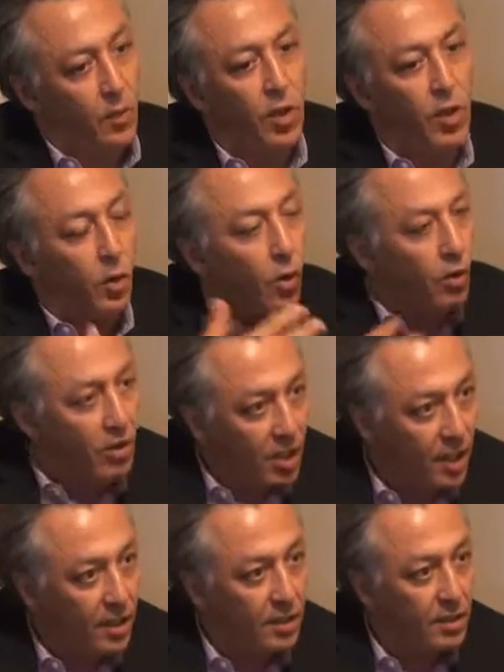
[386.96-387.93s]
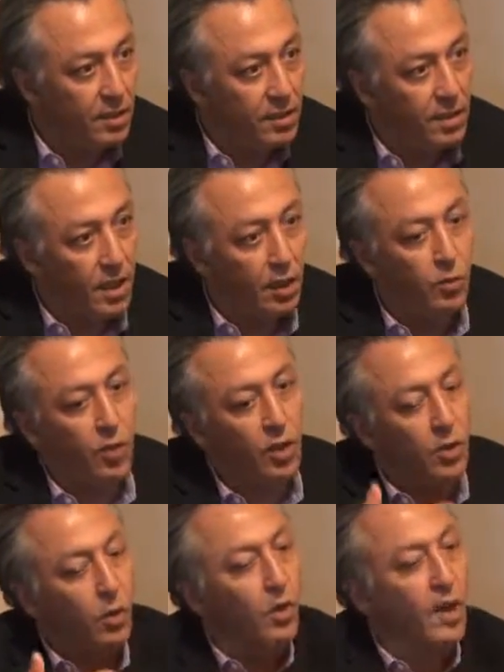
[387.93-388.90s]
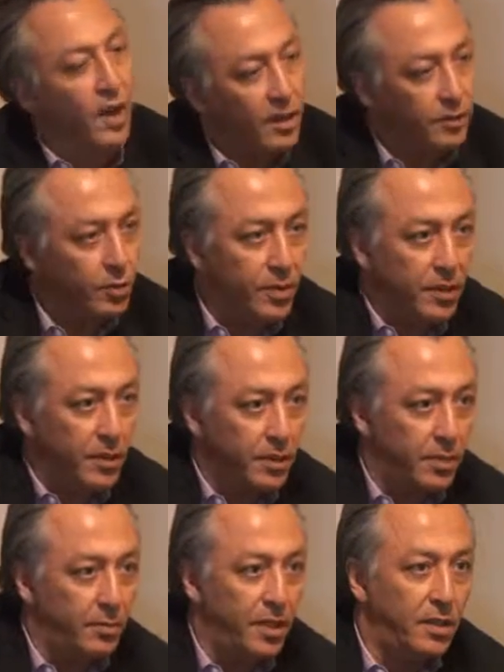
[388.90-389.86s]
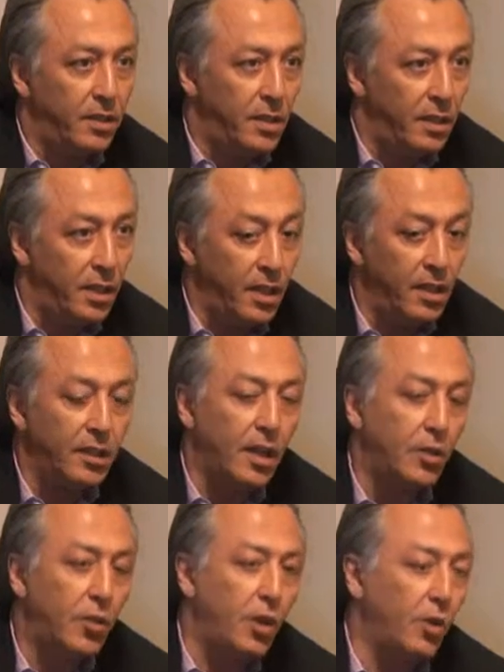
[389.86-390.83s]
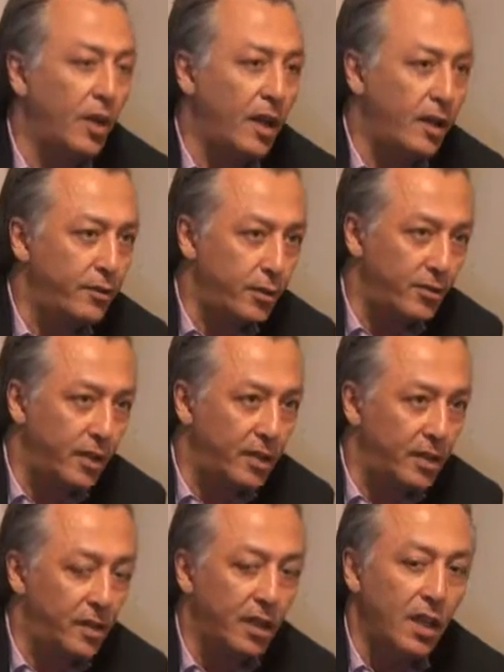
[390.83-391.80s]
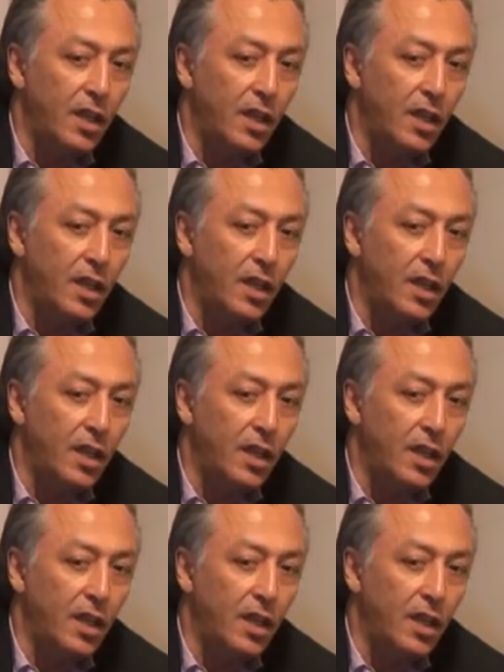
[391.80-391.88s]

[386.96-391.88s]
We all share this, and we all have to participate in it, and we all have to fight it.